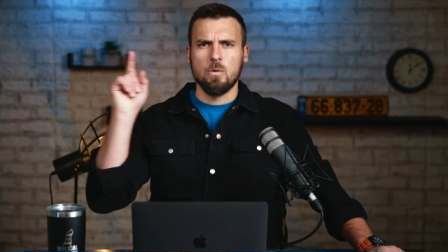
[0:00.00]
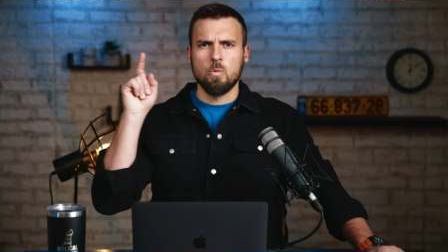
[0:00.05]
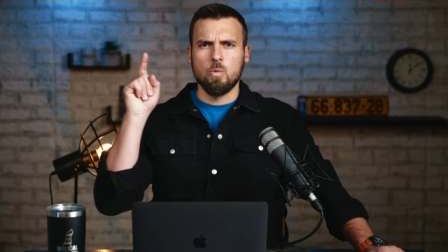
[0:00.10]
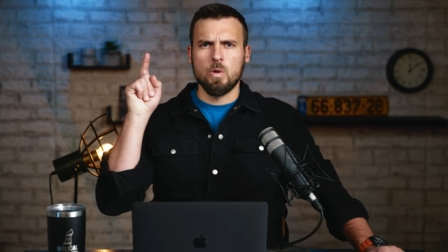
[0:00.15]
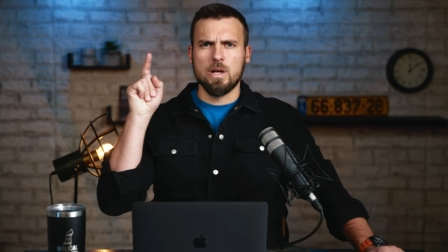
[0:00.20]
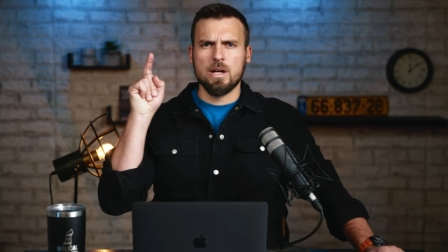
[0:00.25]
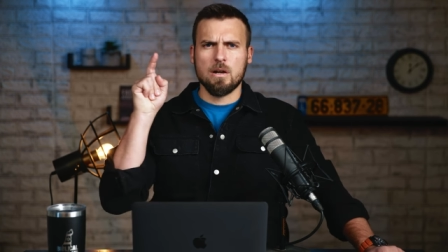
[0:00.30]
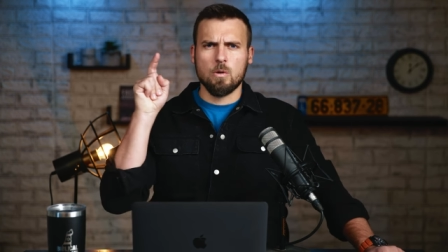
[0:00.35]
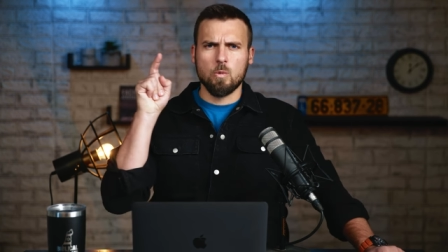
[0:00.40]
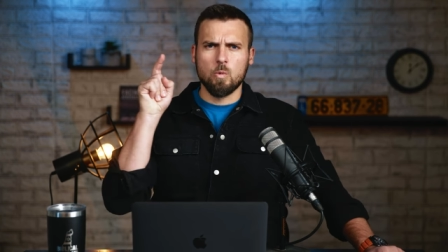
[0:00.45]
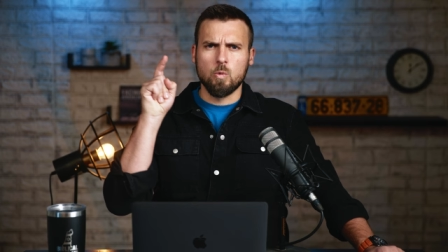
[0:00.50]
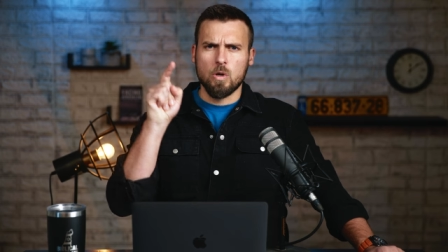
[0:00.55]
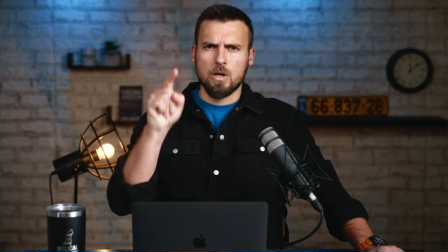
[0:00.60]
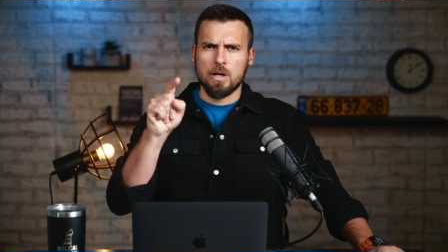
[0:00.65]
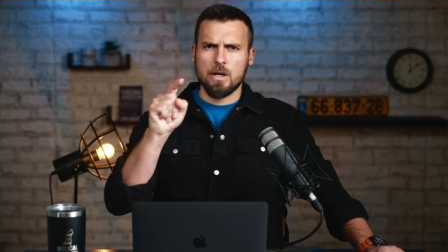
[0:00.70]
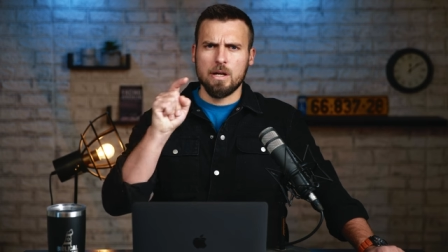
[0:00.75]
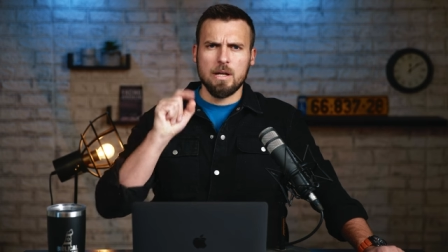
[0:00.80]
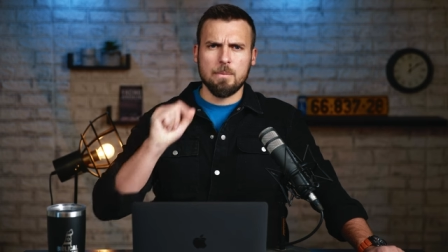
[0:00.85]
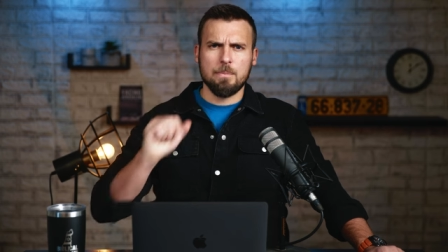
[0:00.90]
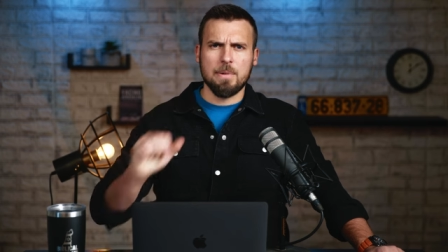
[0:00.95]
we are
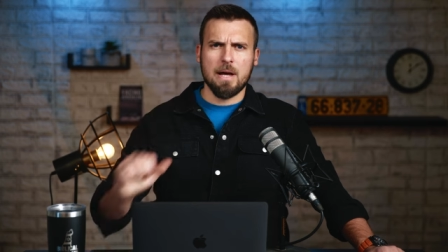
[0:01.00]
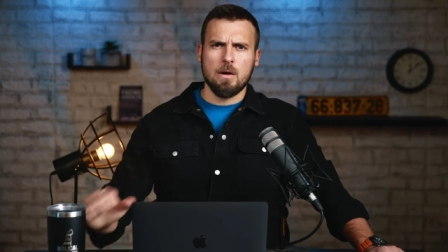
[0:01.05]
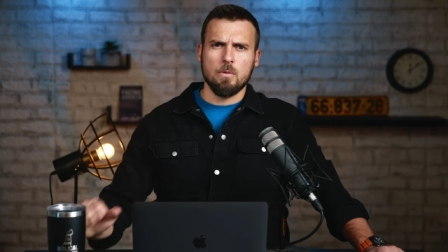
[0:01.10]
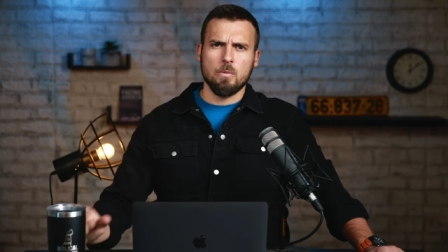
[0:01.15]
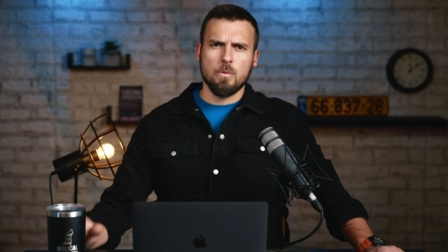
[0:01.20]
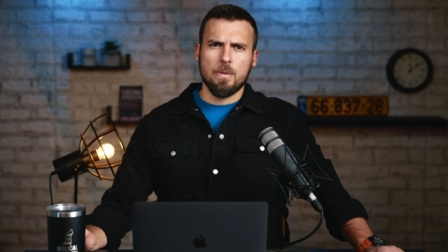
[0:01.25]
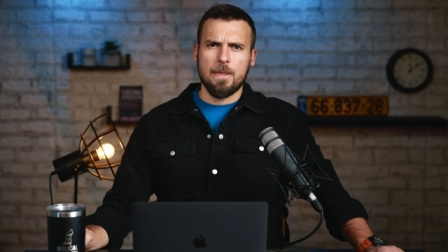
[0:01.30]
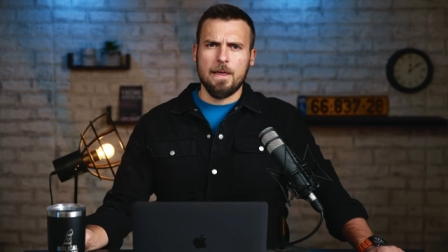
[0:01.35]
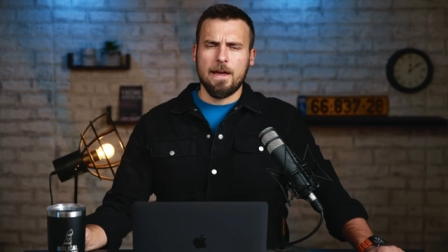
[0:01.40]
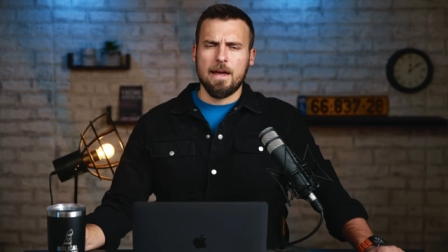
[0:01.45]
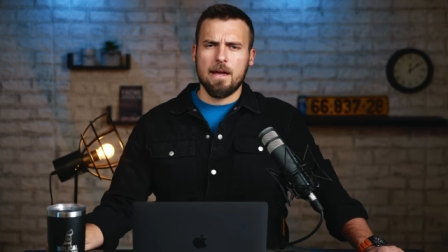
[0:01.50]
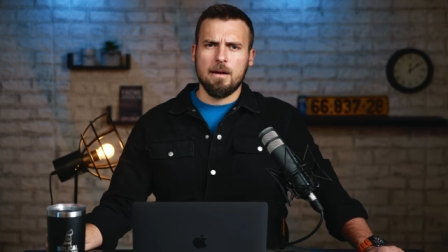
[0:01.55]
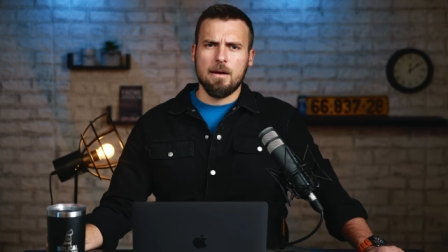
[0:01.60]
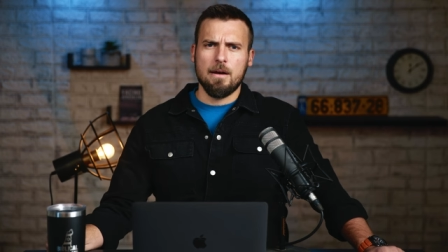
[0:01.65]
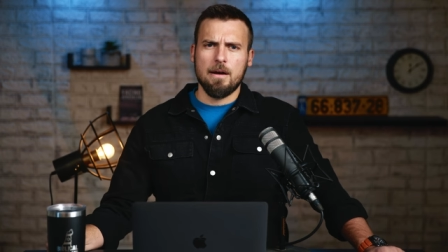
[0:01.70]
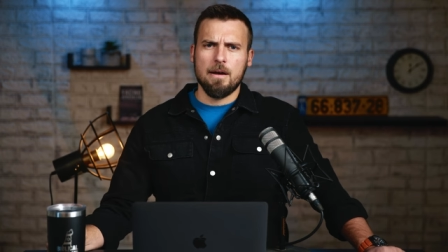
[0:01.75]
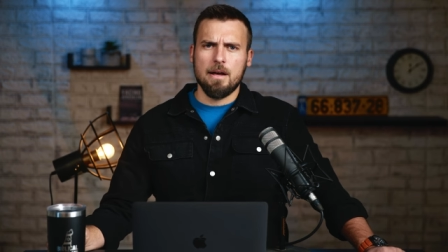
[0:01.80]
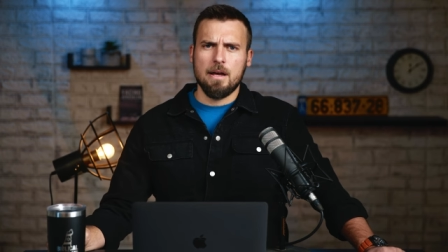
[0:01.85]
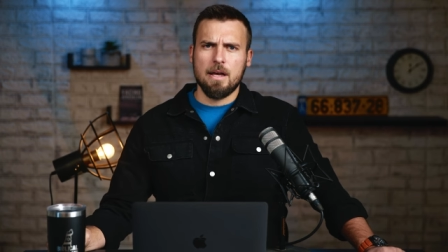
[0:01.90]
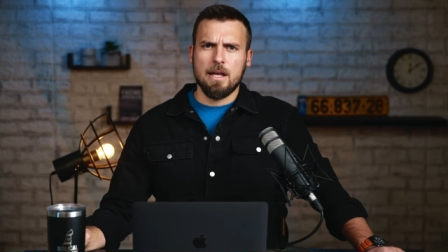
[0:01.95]
worried about that
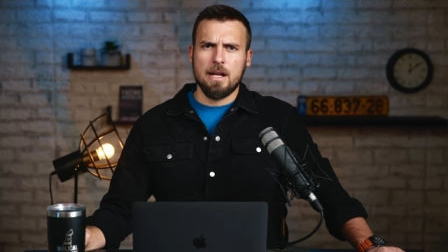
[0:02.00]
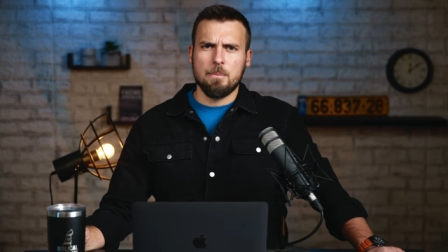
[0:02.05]
uh,